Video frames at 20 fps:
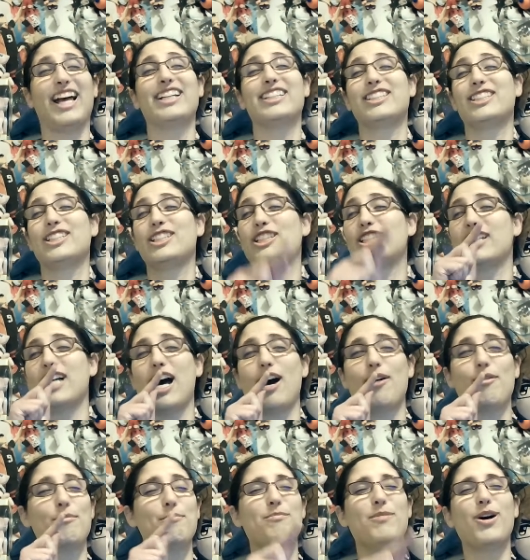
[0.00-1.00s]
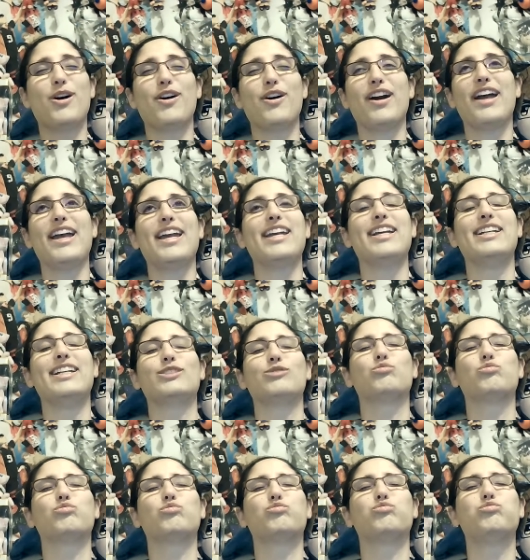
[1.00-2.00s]
Sawamura is
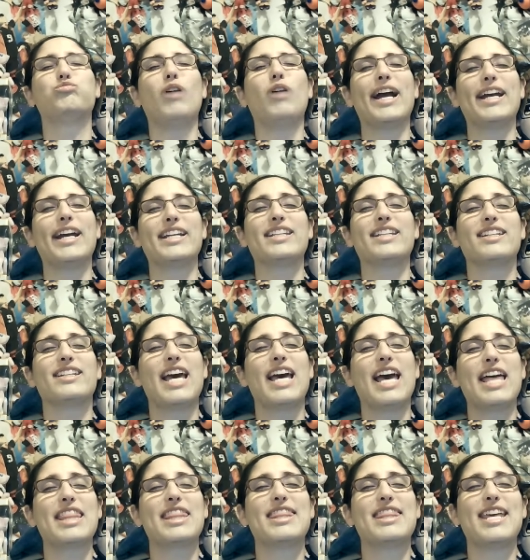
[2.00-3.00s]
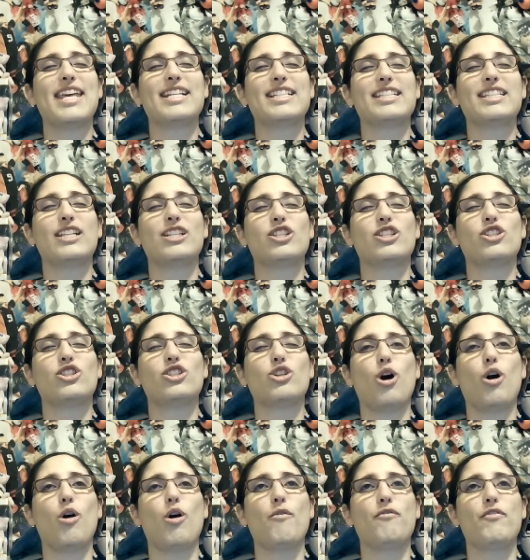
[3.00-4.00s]
right. This is
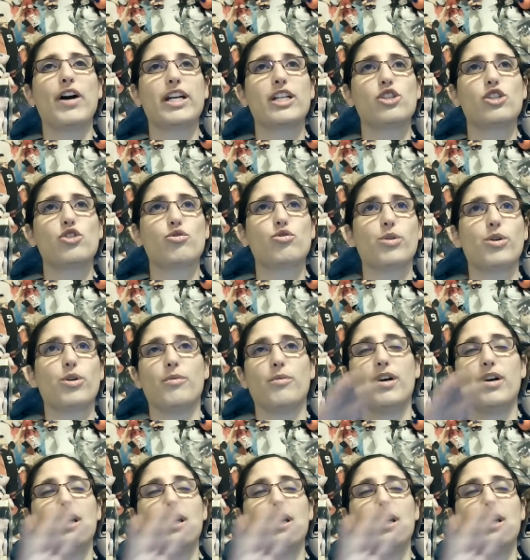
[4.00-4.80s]
so fucking true.